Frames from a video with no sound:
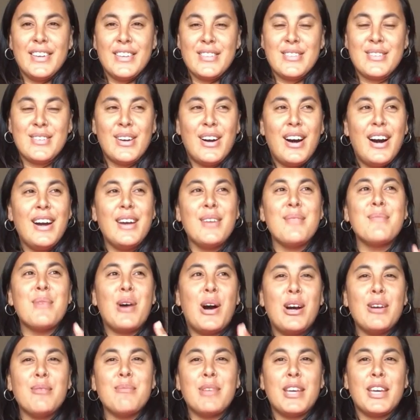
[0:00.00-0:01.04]
So
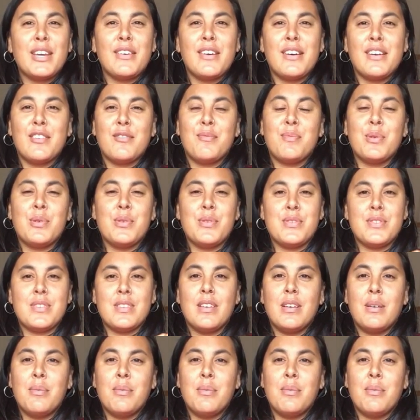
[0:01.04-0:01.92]
I'm that kind of person.